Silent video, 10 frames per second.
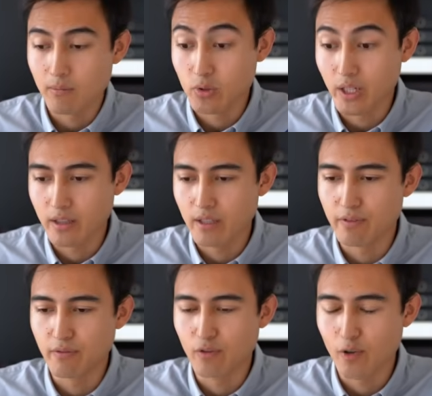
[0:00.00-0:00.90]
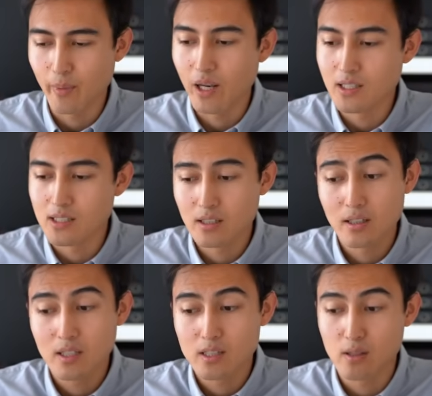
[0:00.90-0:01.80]
try the different formulas.
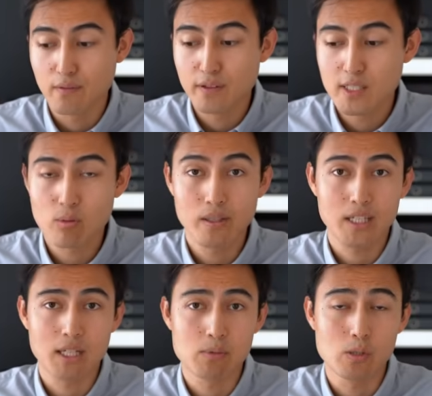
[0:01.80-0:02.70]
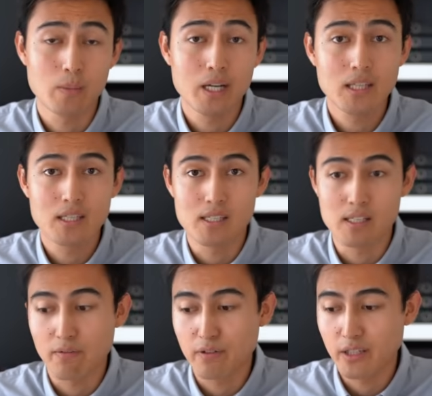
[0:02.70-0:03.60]
So the first one that comes to mind is
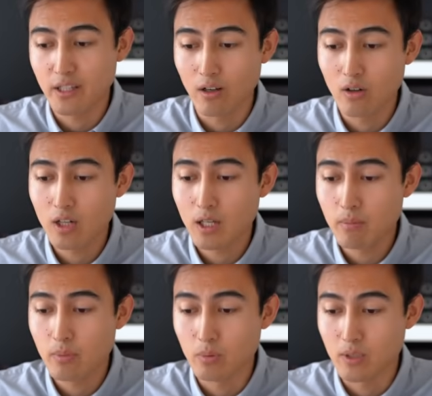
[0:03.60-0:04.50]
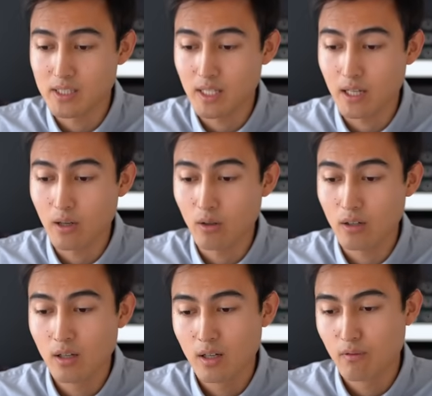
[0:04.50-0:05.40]
a vertical lookup, where it's gonna
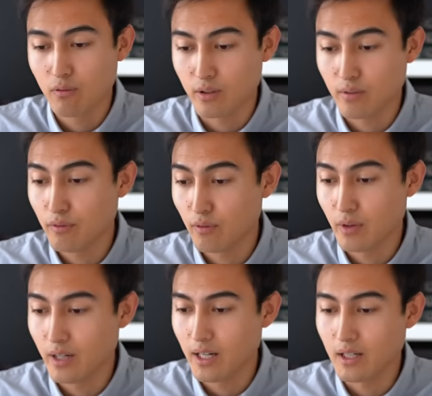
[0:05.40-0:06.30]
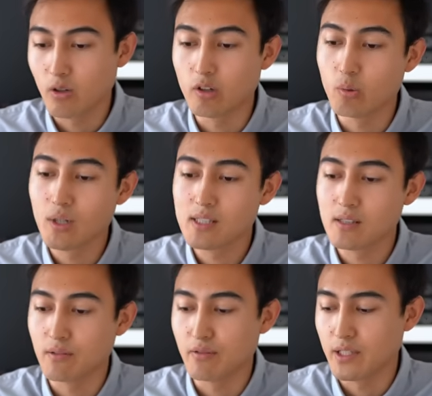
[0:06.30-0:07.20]
look for Connor
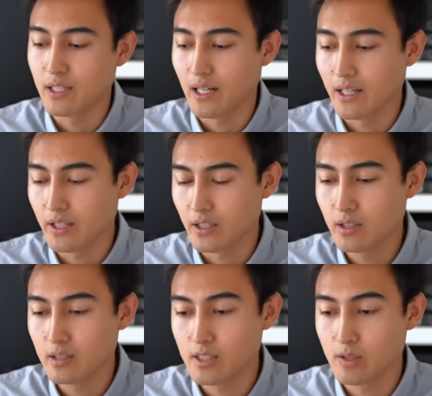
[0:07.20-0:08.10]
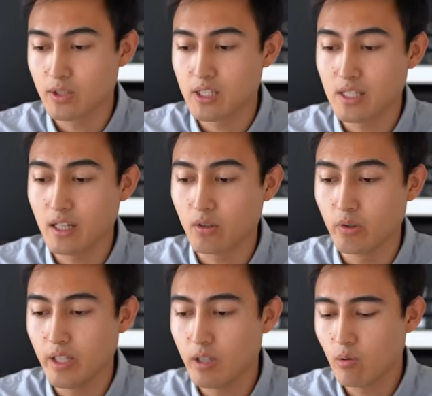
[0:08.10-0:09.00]
West vertically here. So we're just gonna
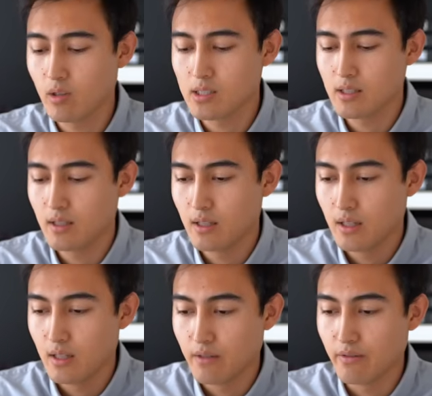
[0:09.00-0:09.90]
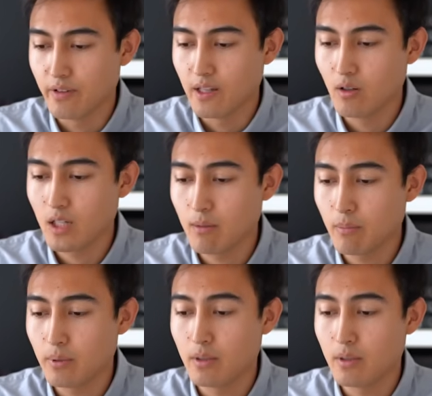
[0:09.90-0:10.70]
go equals VLOOKUP,